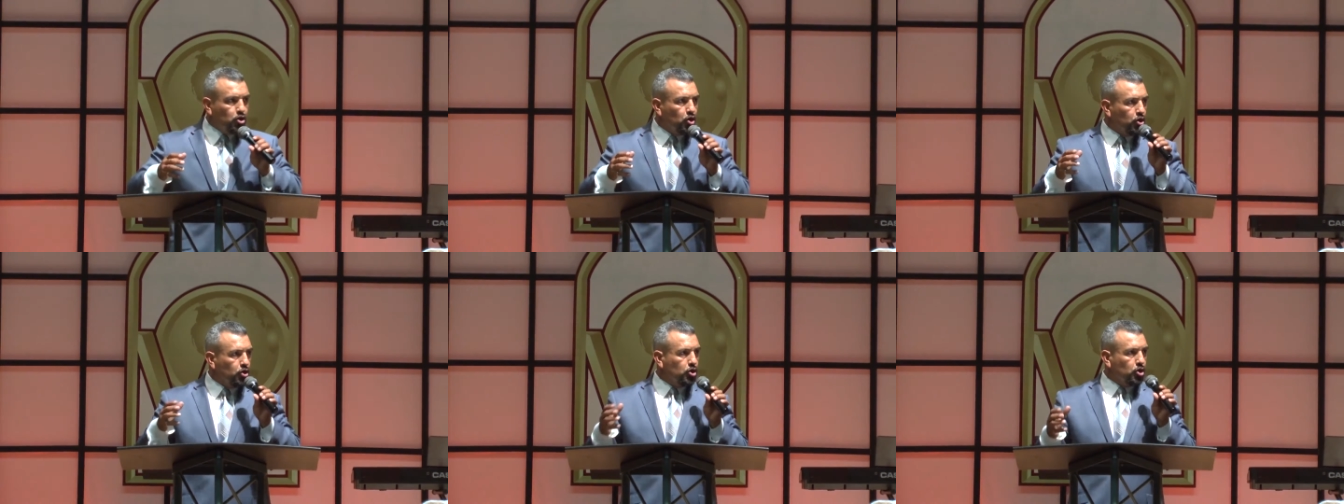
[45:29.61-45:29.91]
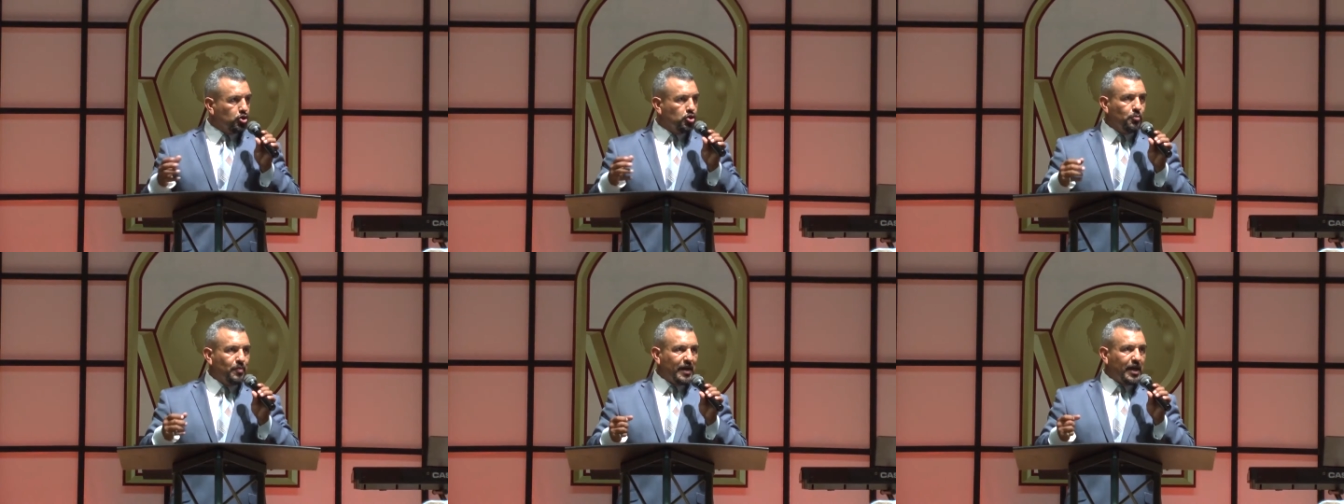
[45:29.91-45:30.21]

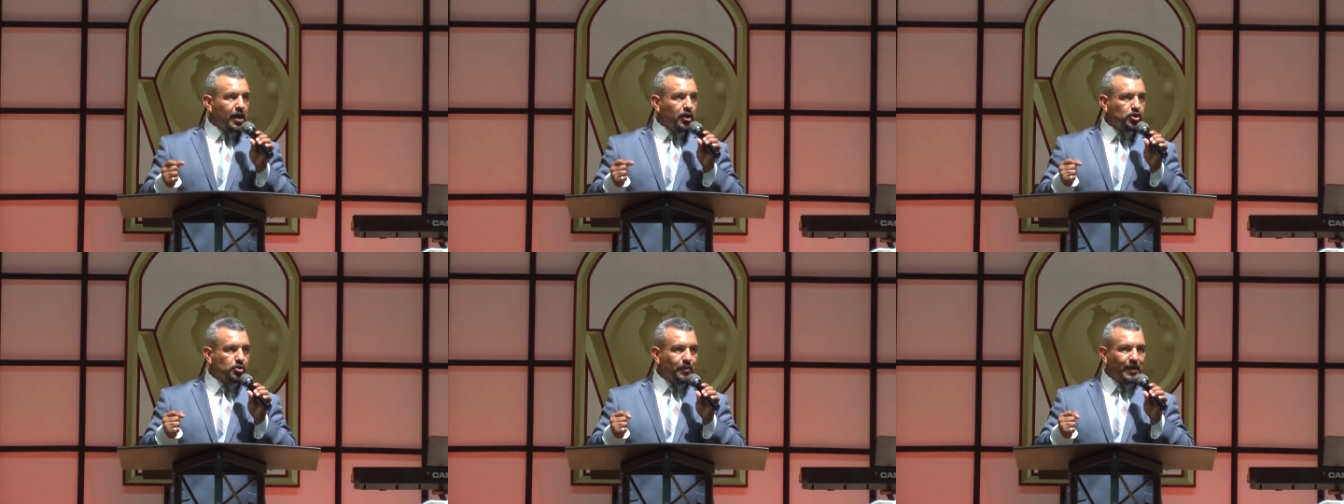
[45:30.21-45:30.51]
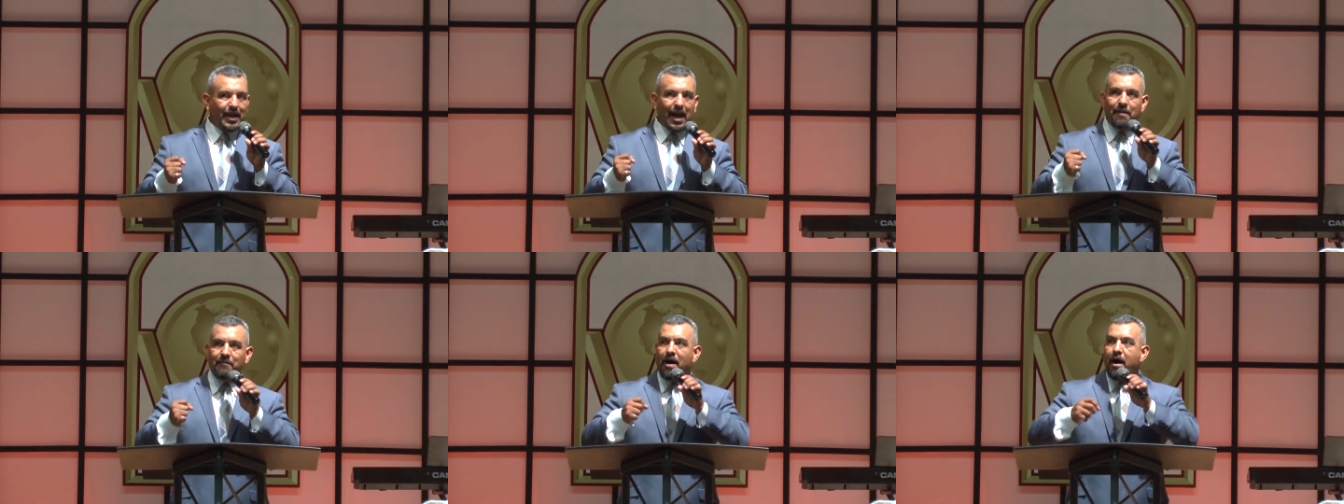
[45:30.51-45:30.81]
you, you begin to
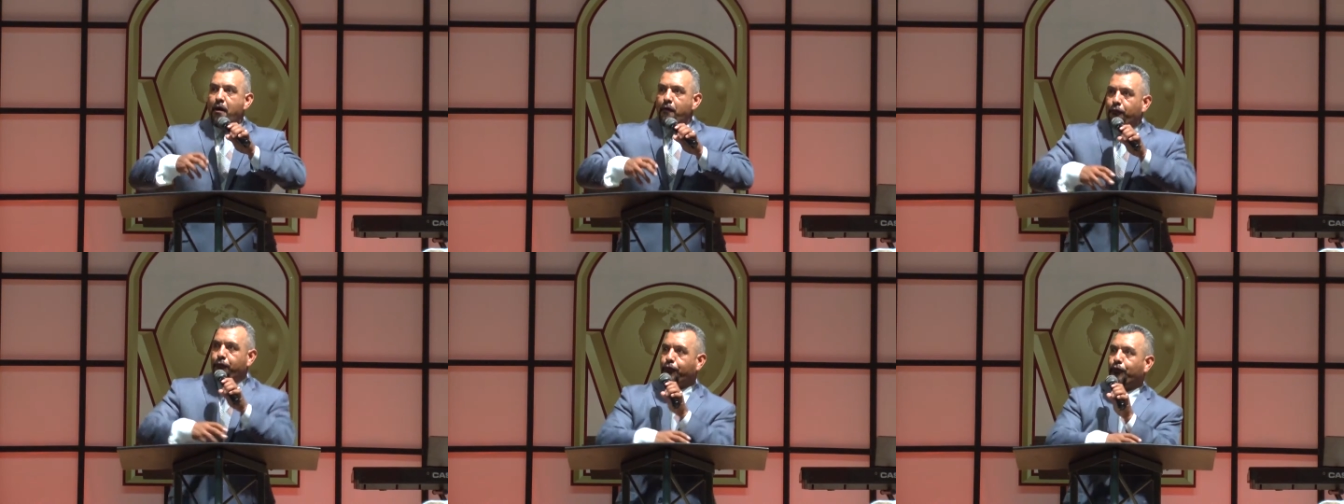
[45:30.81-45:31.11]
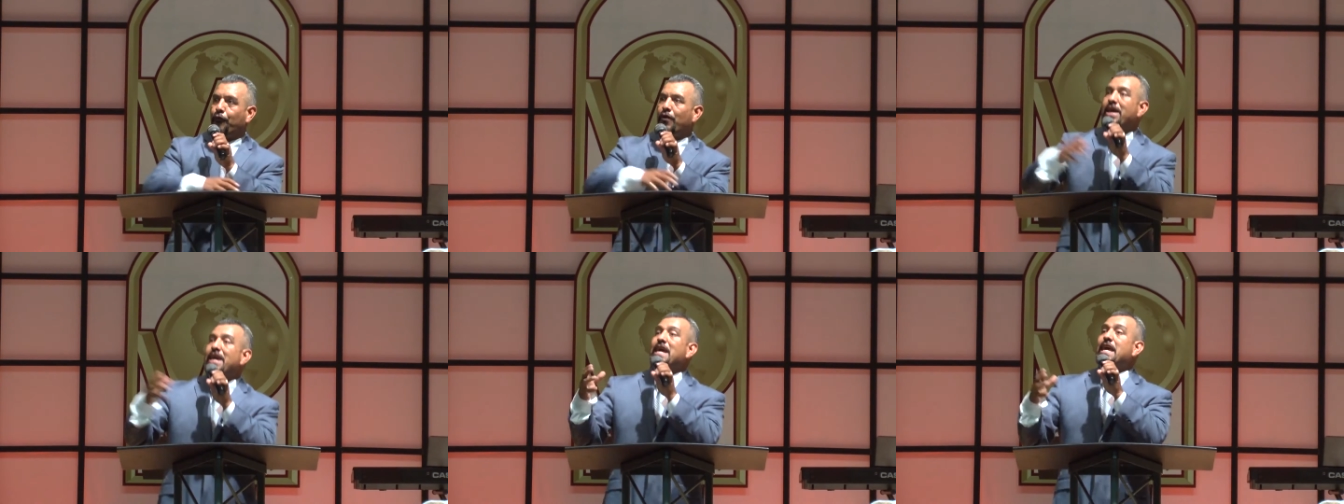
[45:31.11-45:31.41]
become
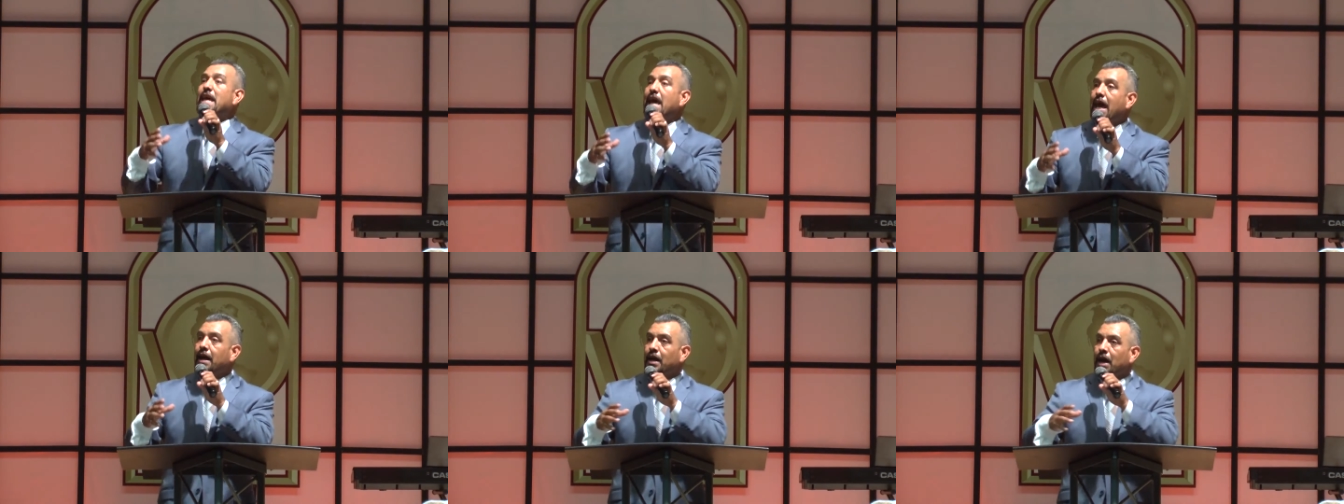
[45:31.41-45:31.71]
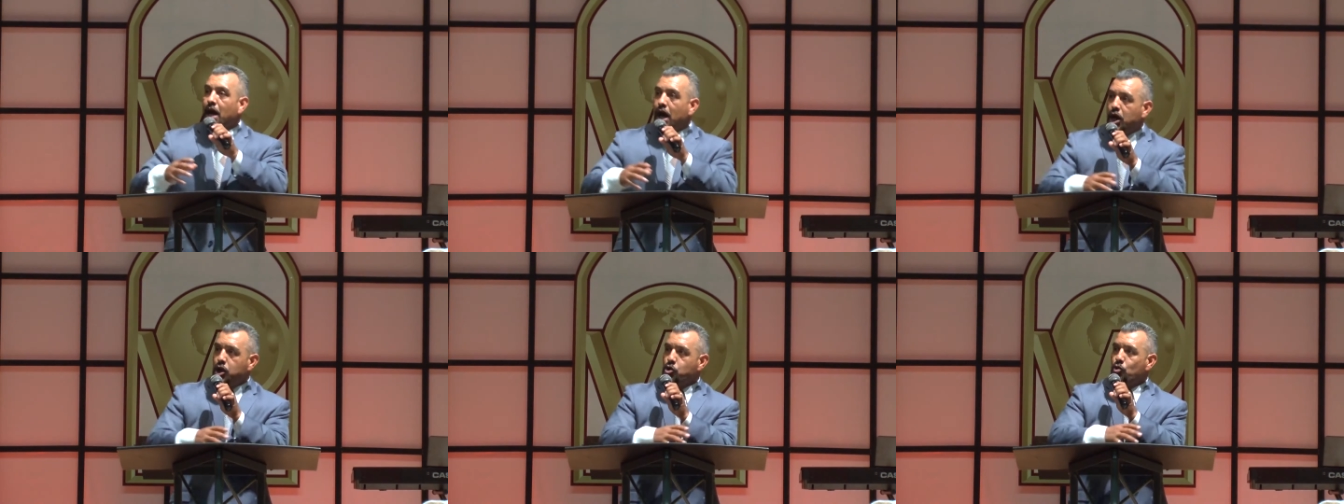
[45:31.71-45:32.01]
free and,
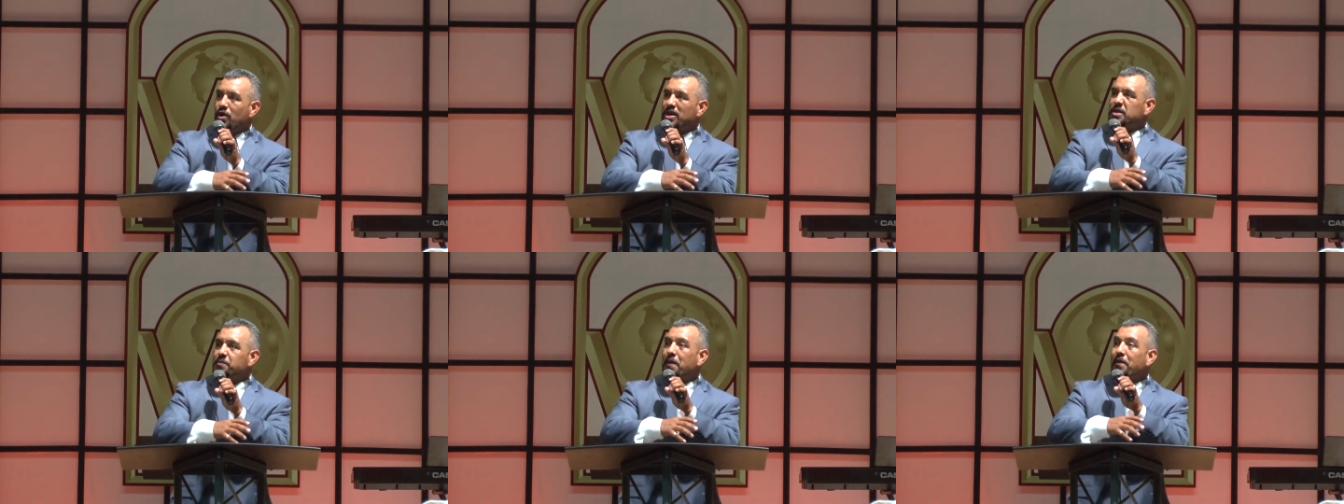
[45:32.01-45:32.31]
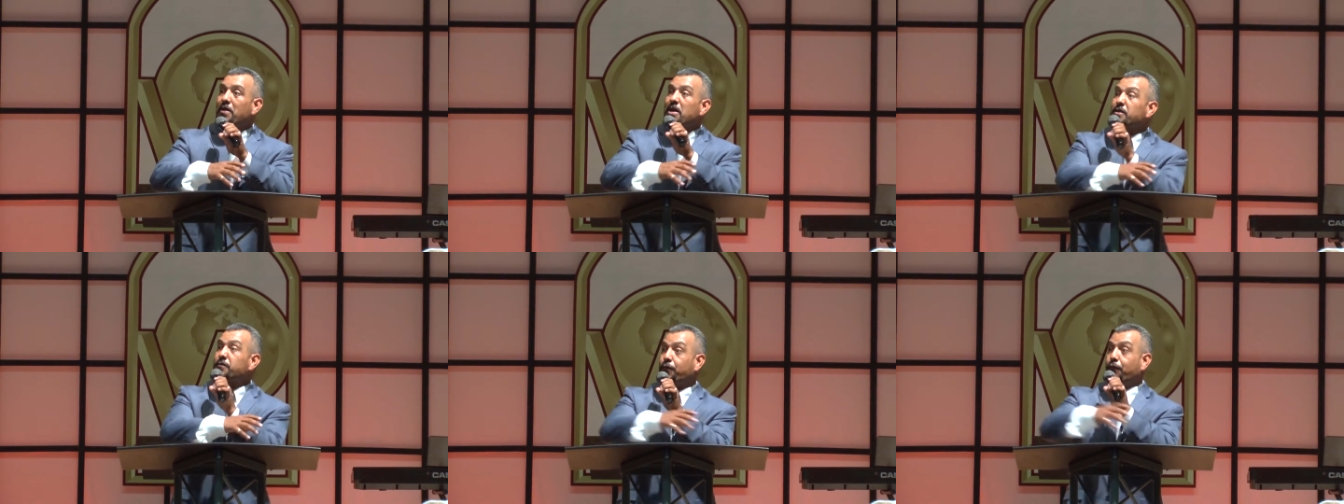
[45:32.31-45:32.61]
and you experience